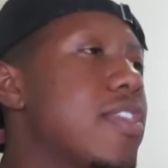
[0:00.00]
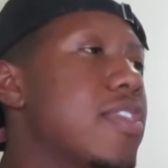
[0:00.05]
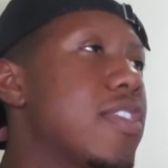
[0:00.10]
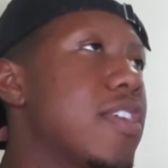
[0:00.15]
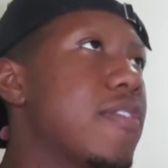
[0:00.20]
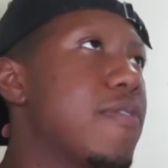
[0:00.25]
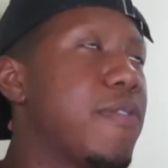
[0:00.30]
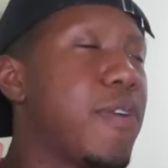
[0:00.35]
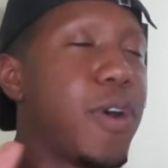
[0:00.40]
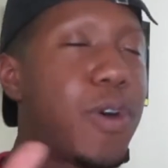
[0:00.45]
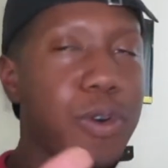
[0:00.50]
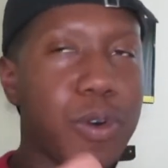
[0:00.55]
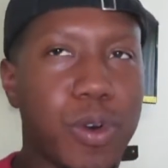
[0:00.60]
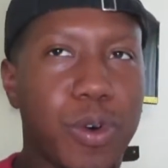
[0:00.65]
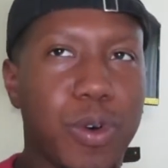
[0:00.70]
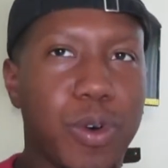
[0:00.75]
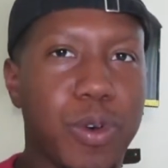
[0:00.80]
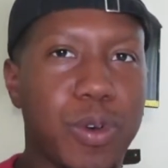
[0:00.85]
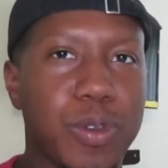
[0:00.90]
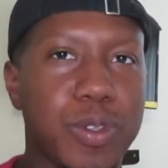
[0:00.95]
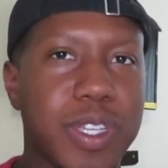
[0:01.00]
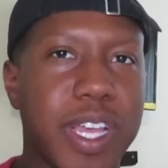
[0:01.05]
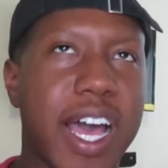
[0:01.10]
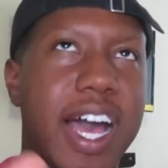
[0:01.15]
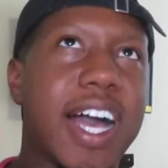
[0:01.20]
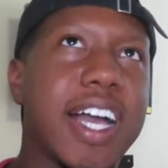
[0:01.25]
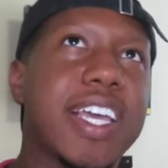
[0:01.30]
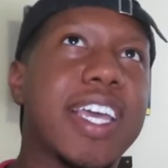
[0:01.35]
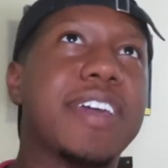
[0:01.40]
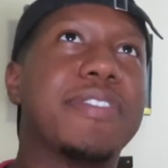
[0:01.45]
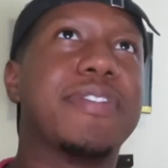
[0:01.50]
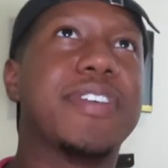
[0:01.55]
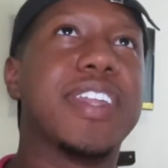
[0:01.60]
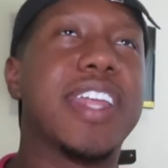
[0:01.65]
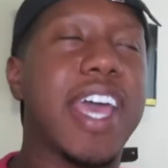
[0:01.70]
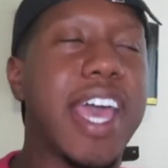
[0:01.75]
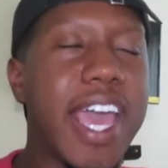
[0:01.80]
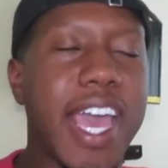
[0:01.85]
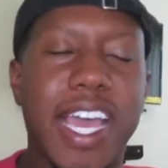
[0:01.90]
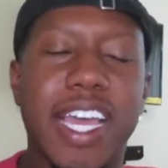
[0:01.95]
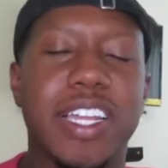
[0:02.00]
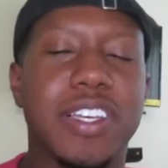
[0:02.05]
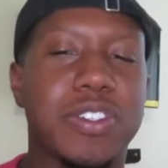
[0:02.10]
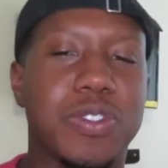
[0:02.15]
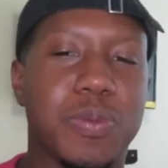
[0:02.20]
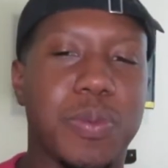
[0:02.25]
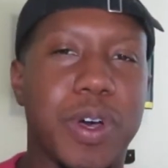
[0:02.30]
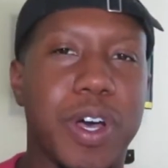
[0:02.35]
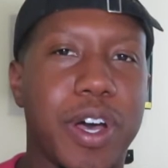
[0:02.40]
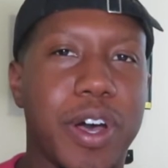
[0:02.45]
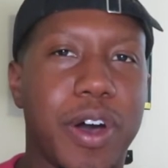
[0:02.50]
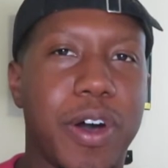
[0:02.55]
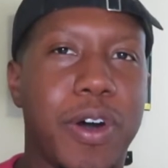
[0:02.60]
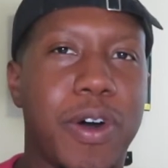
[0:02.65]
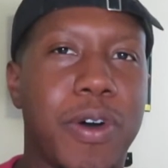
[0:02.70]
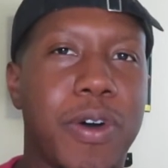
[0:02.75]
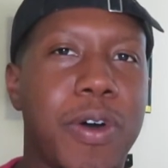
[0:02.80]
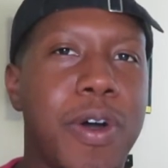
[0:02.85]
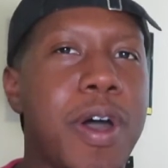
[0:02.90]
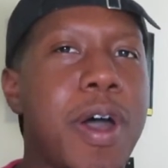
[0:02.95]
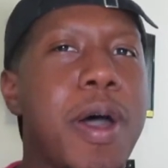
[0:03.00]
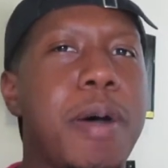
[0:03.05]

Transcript: The vocals, I give it an 8 as well.